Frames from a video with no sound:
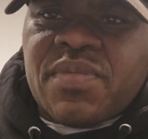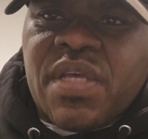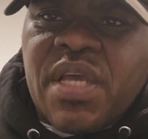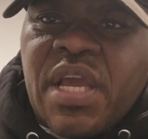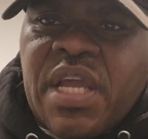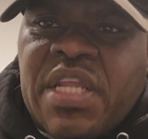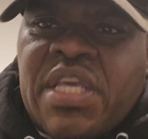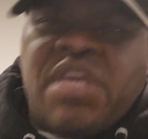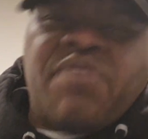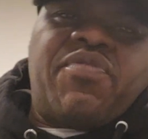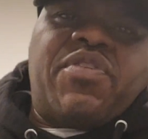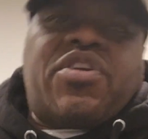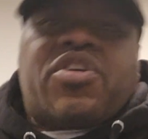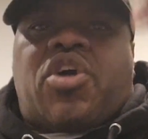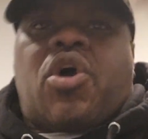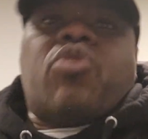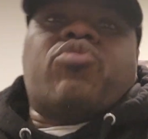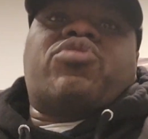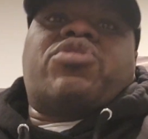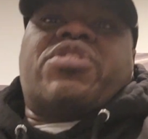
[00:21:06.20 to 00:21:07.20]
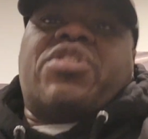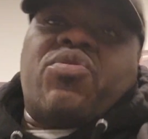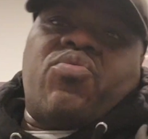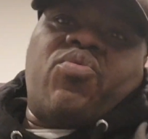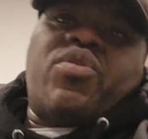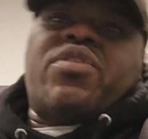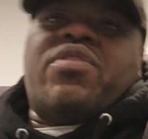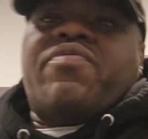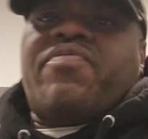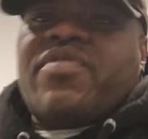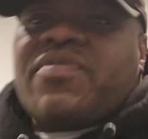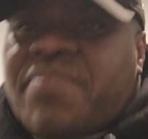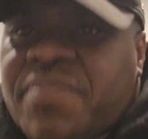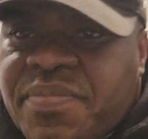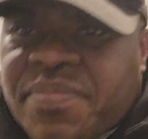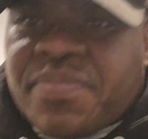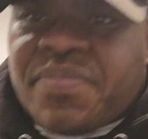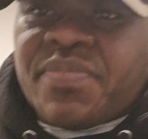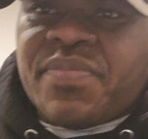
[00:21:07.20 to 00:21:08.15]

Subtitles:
And he even coached in one of them.